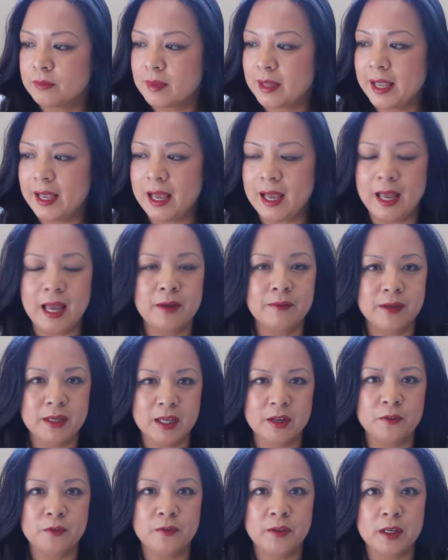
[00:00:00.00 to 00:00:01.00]
having
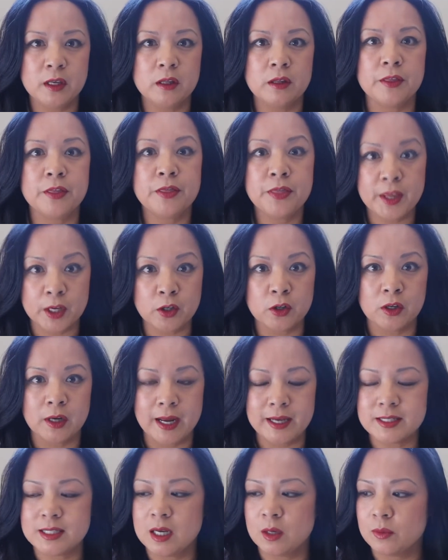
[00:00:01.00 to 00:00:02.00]
it feel thicker
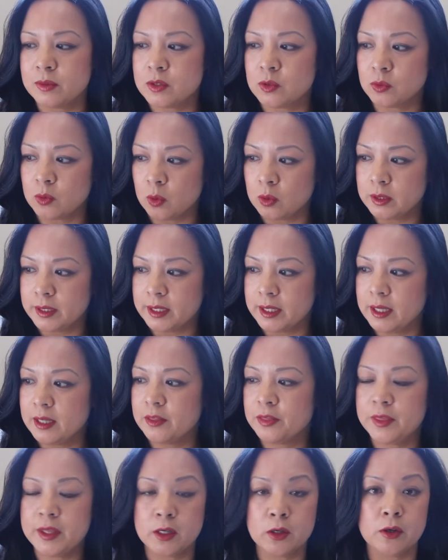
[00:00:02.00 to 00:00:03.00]
as I was rolling
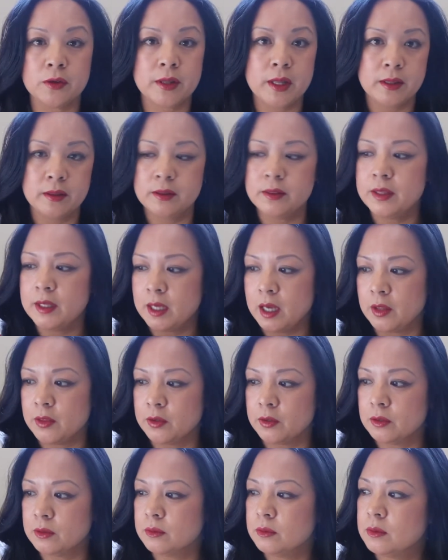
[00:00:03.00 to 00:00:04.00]
it, thicker than the
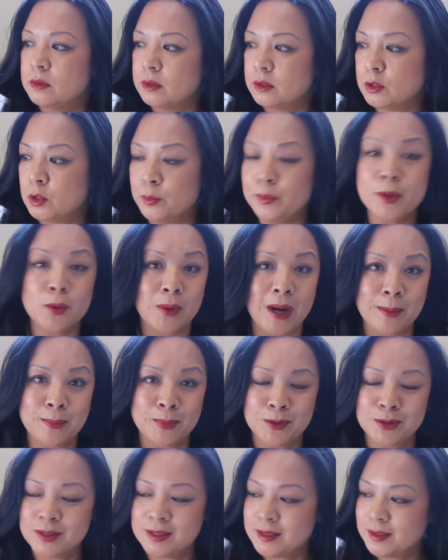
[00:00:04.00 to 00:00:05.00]
other lumpia
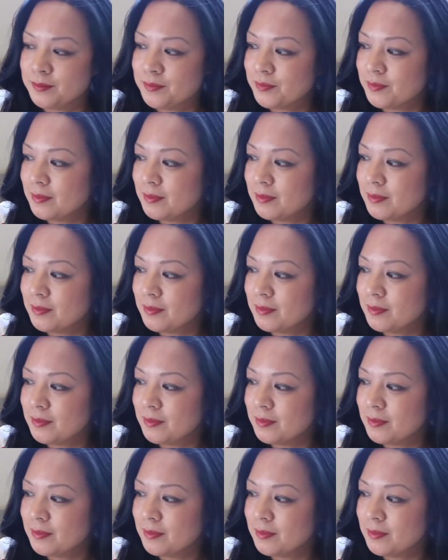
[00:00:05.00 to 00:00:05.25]
wrappers.